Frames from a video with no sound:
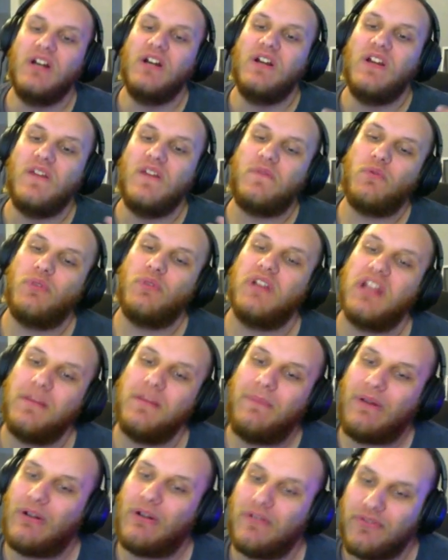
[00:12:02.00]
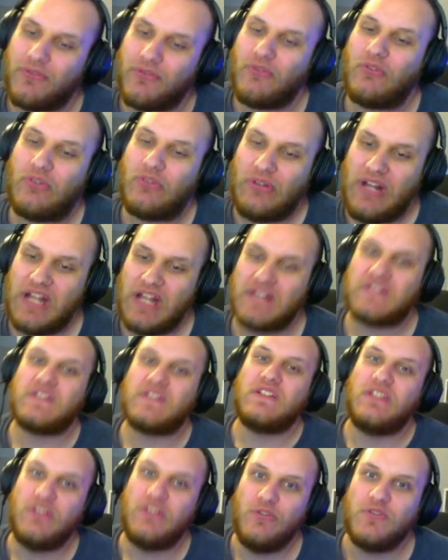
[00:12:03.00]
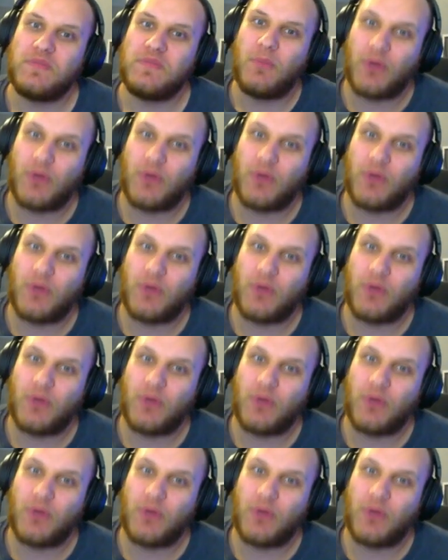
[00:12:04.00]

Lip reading: If you want to get better at throwing grenades, use more